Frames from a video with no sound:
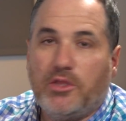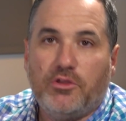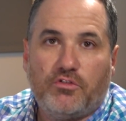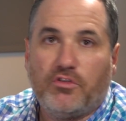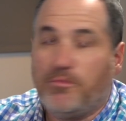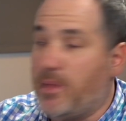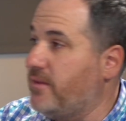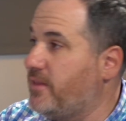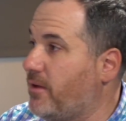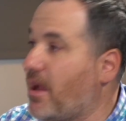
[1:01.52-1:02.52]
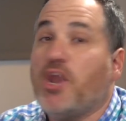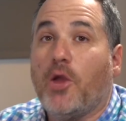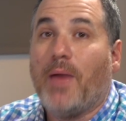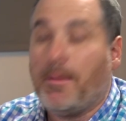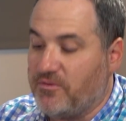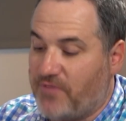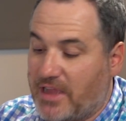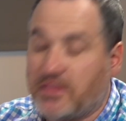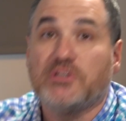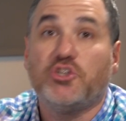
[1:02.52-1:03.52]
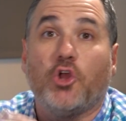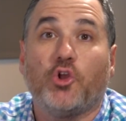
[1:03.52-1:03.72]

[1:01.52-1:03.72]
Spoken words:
YouTube button. There are no apps. In fact, there is no